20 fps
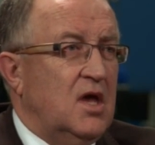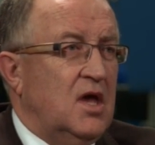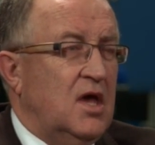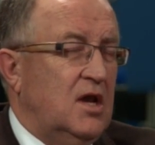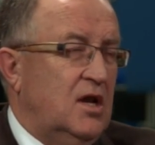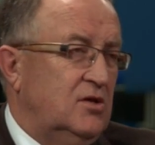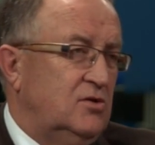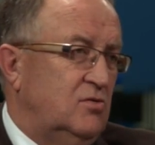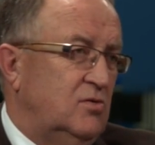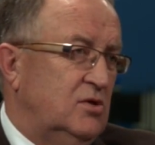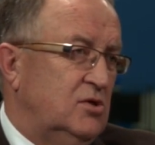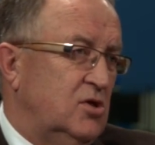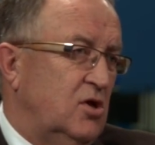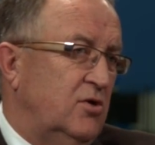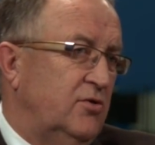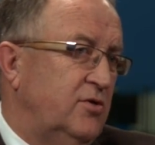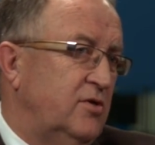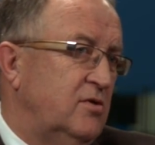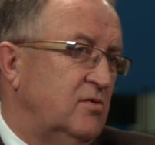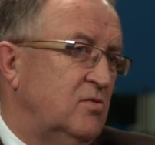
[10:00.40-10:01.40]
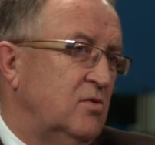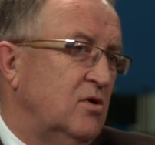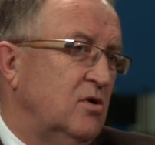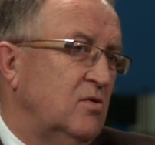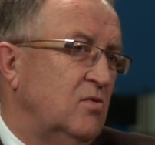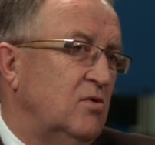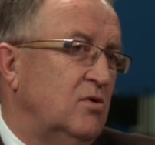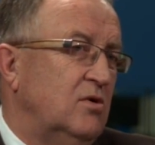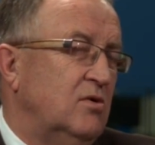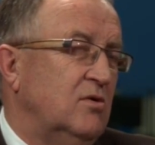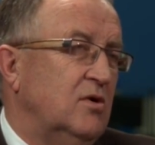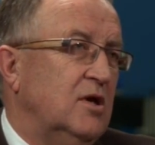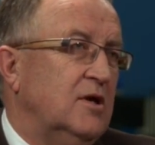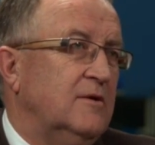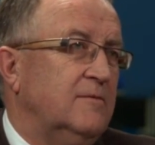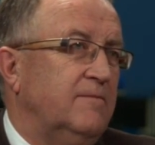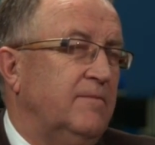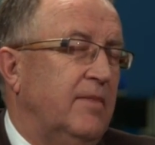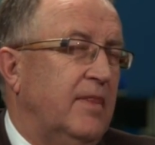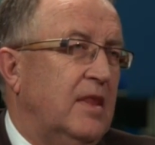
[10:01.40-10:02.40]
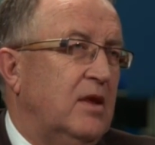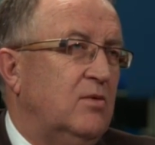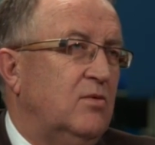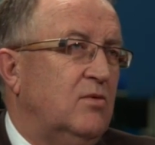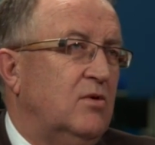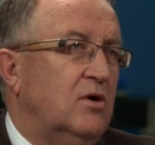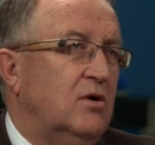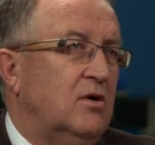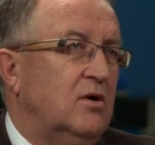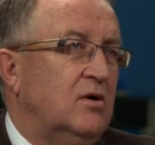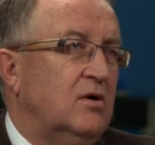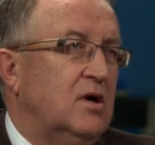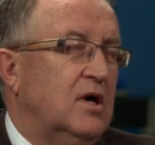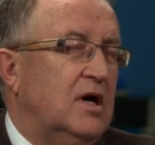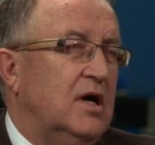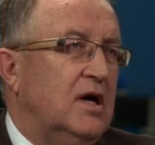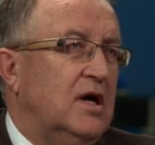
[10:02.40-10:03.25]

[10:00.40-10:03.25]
And as a result of the work we're doing, we're